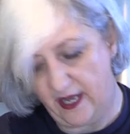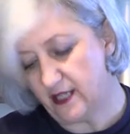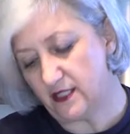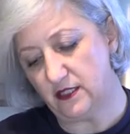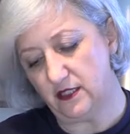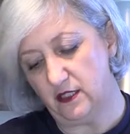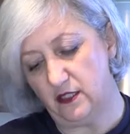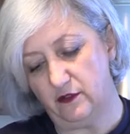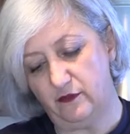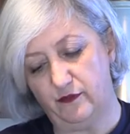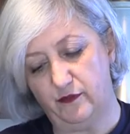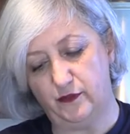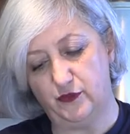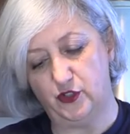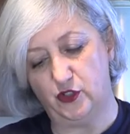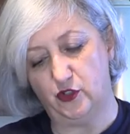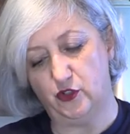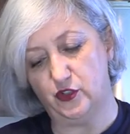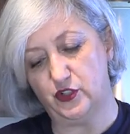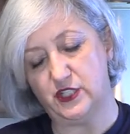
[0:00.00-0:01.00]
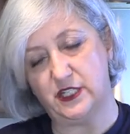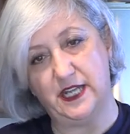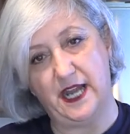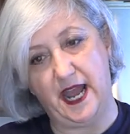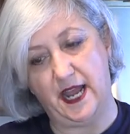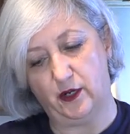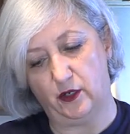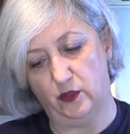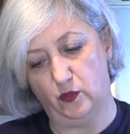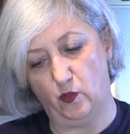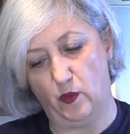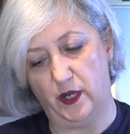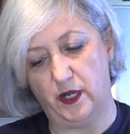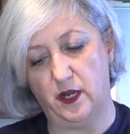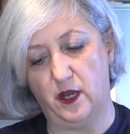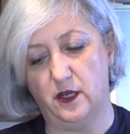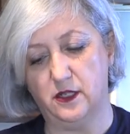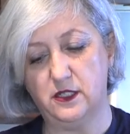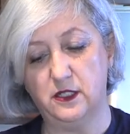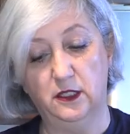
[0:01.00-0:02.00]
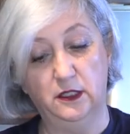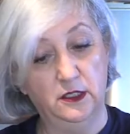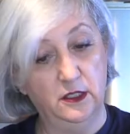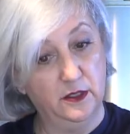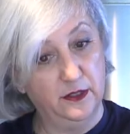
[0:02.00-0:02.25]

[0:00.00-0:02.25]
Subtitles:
excellent to snack and whatnot.